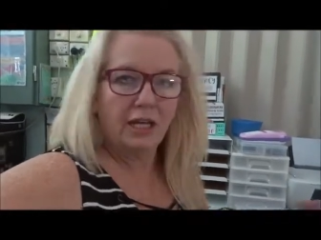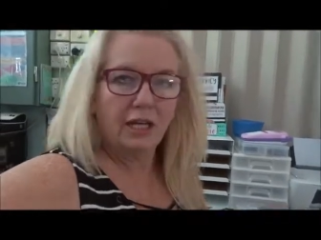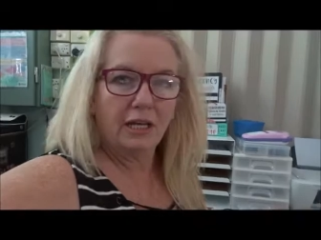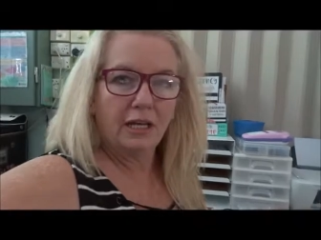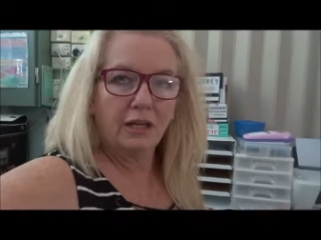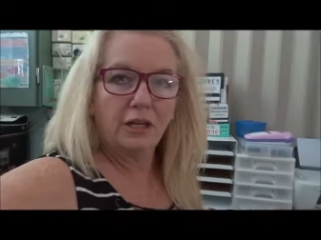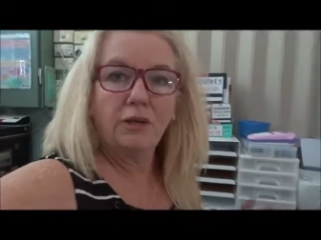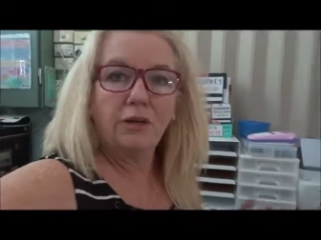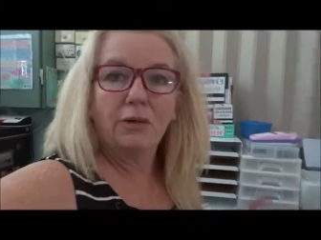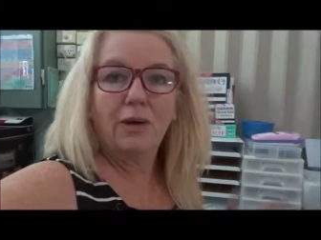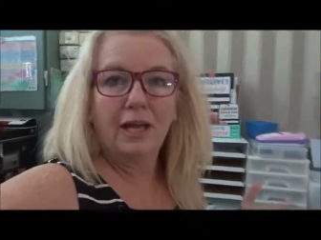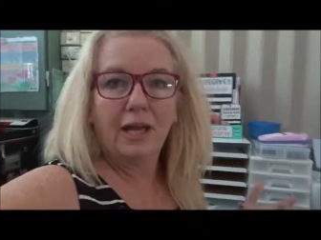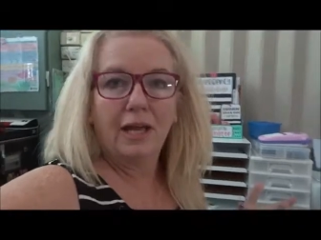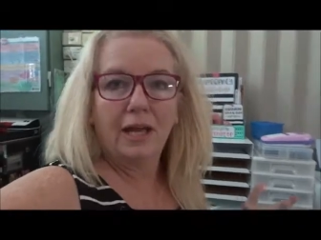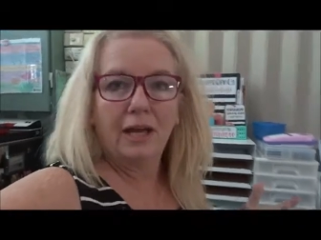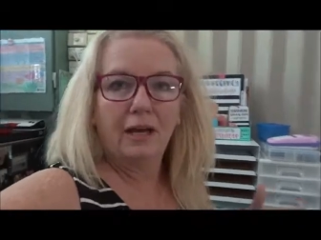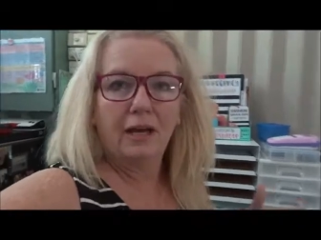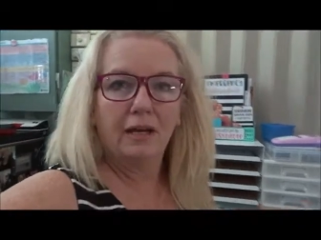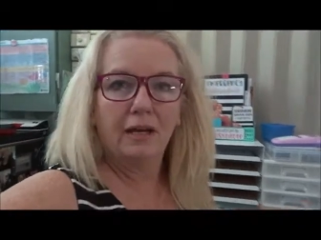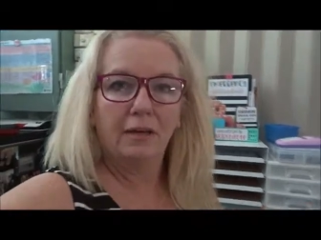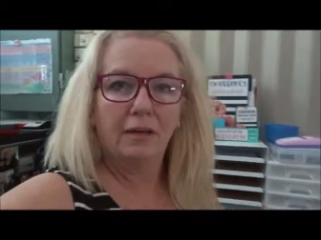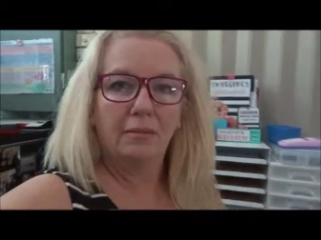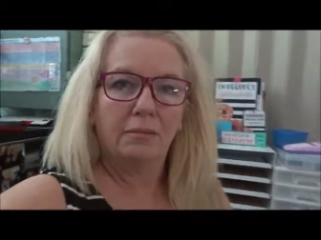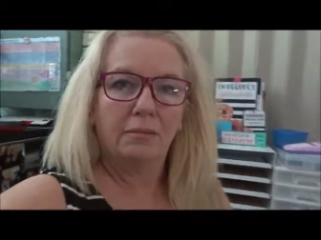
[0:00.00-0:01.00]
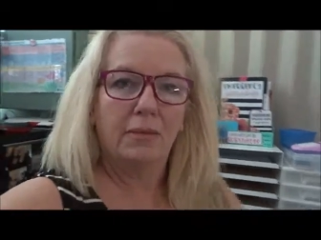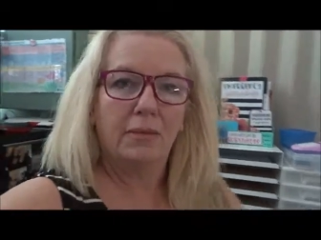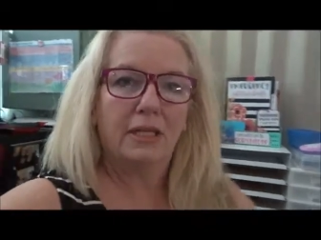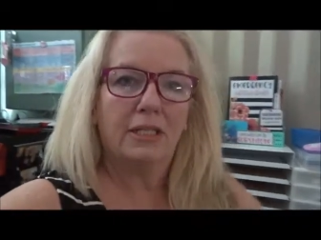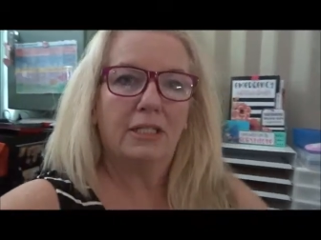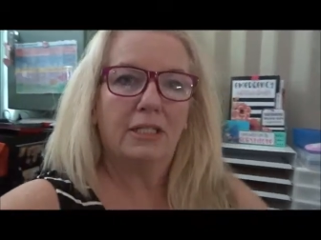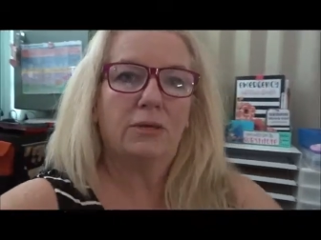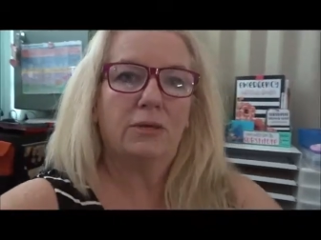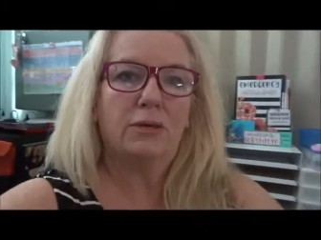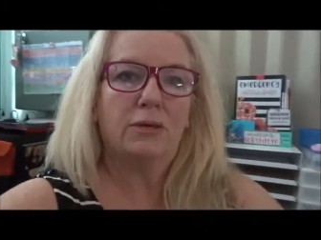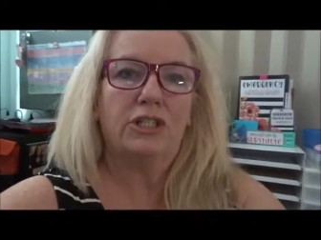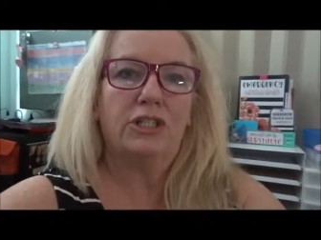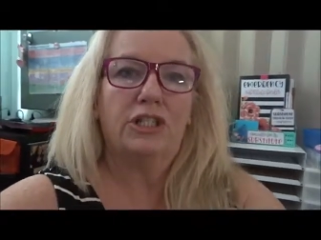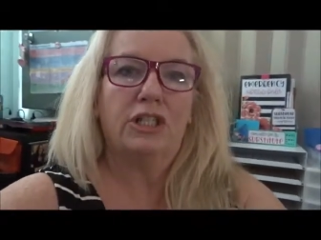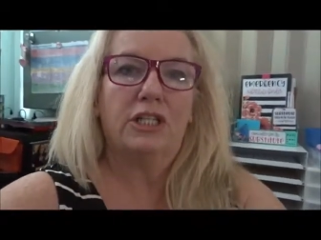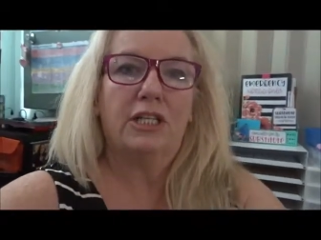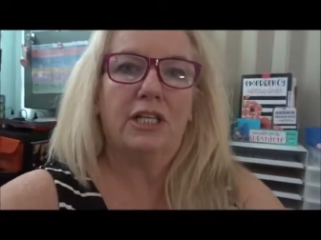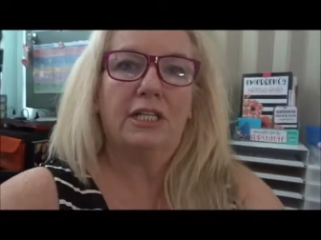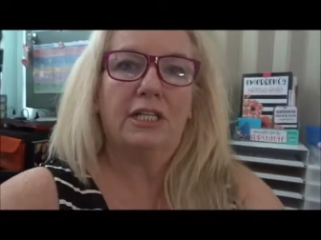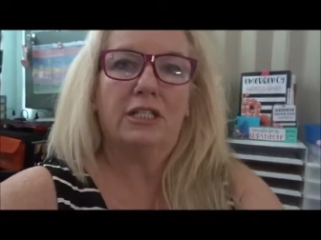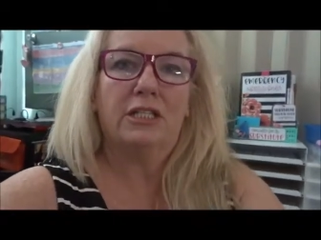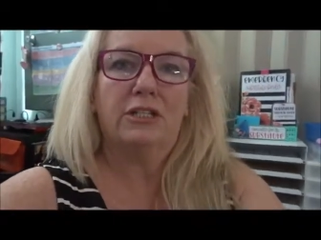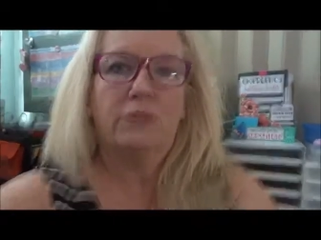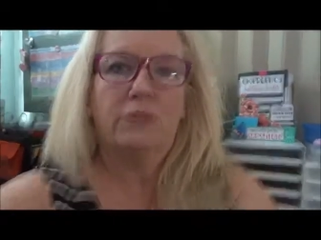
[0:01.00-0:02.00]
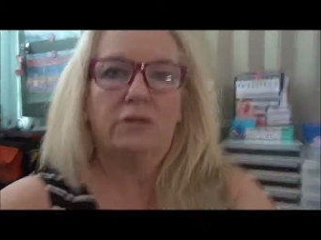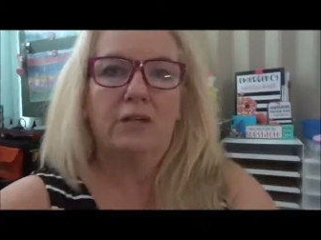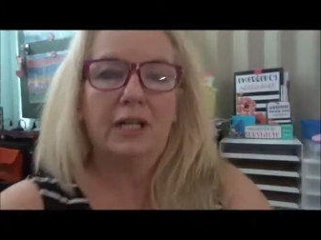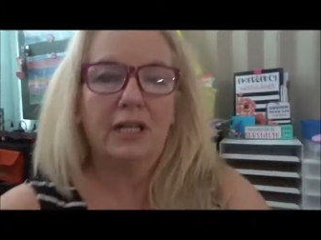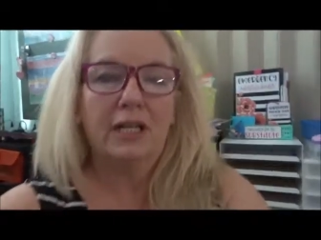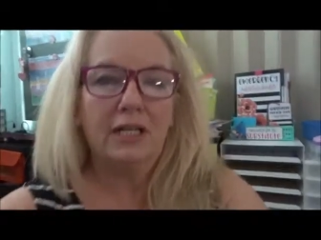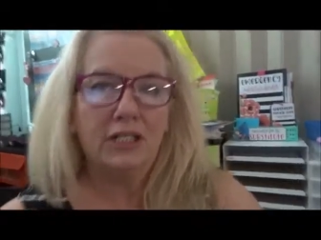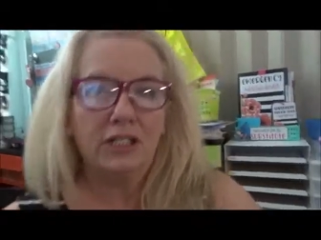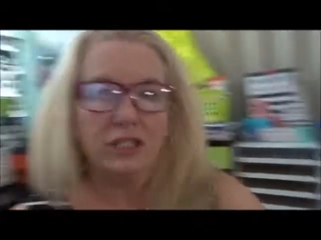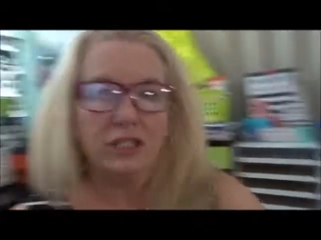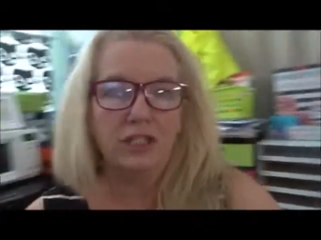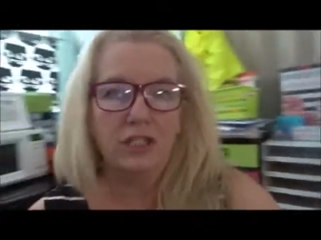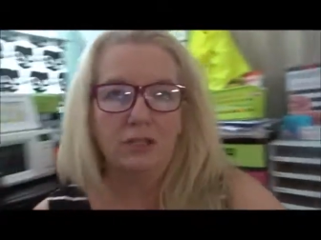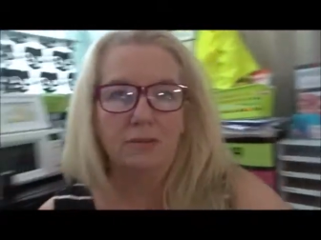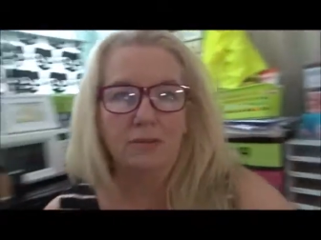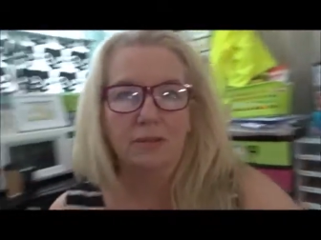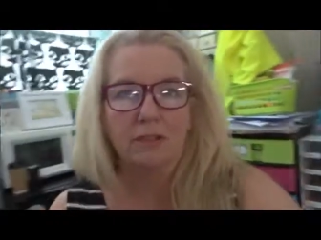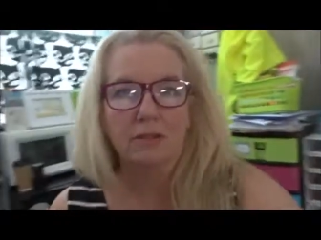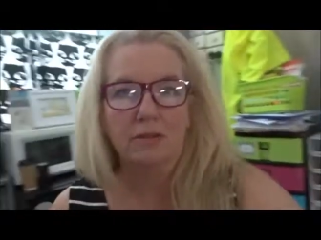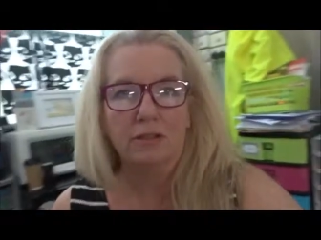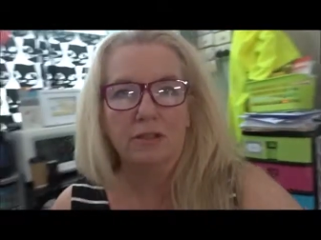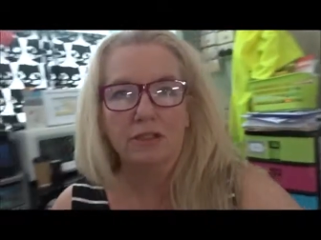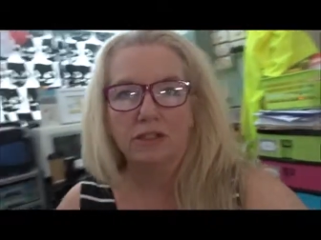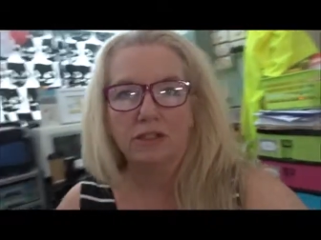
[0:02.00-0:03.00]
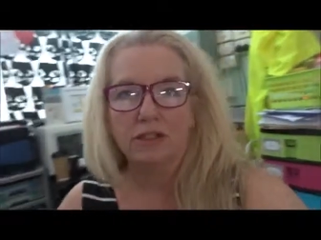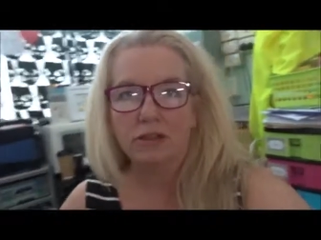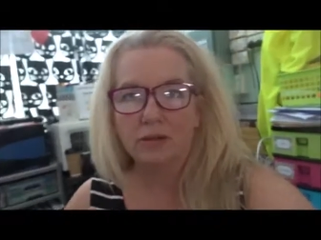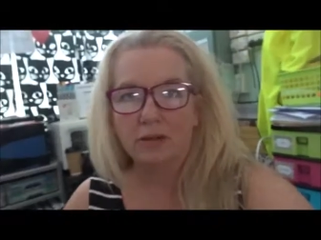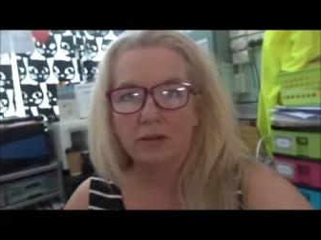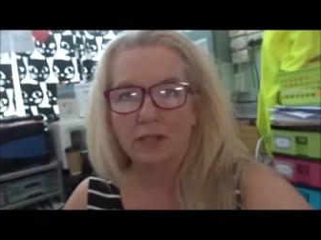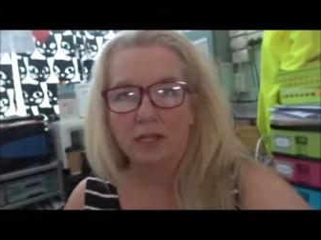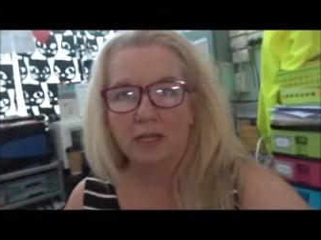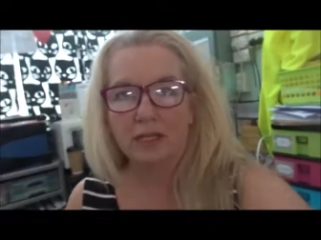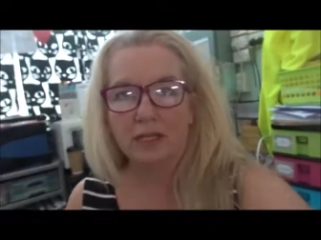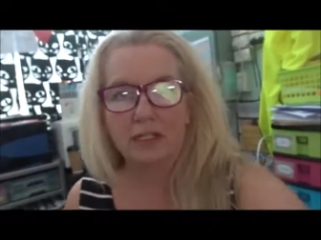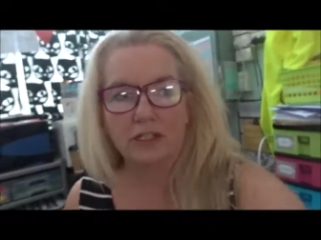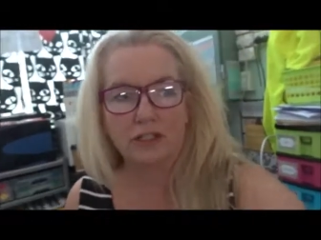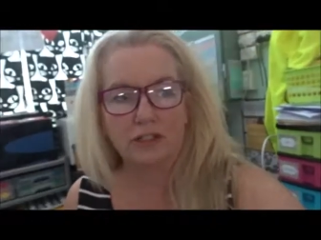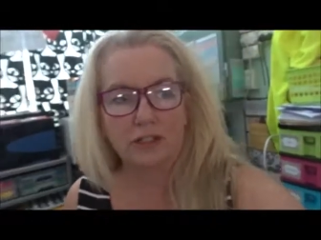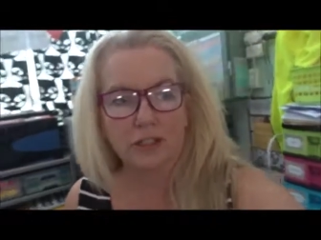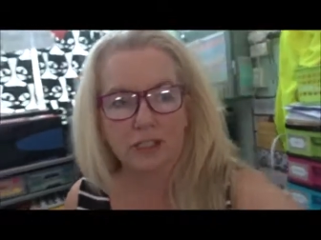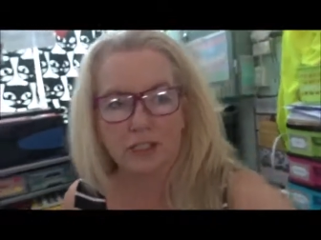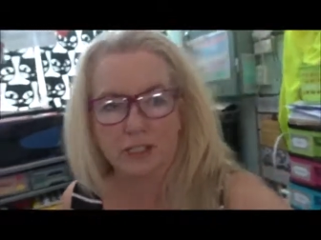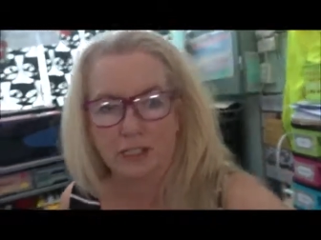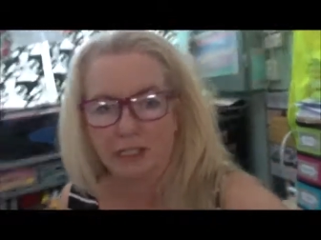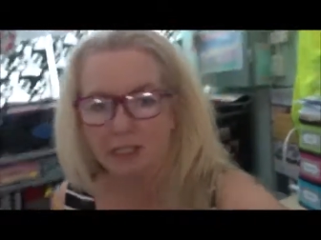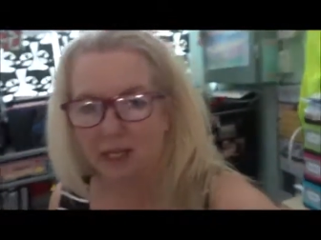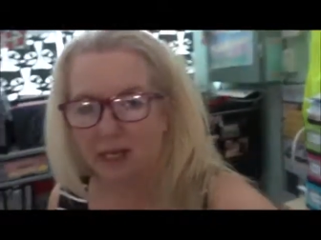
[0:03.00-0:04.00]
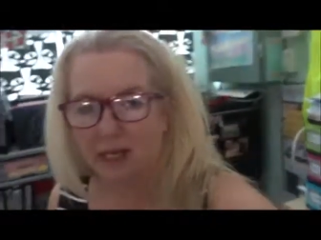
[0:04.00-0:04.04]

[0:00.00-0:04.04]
QAR means question answer relationship, so it's to do with our literacy,